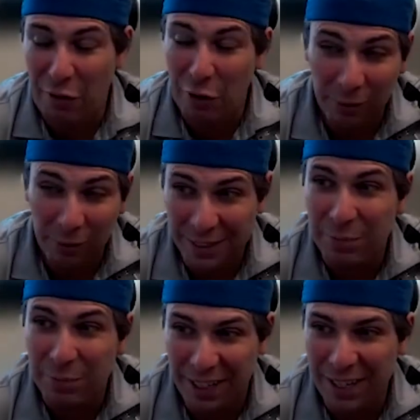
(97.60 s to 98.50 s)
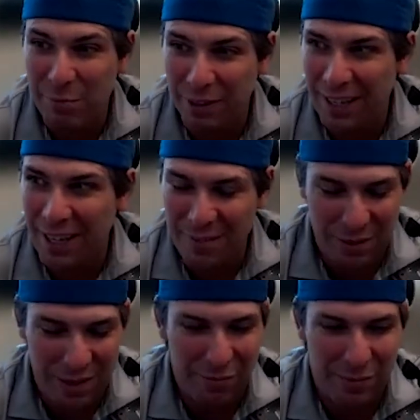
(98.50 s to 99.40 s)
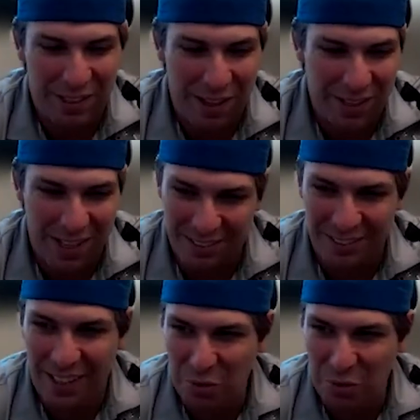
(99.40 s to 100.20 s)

I've never played it, but I but I, I mean, I haven't been in Afghanistan.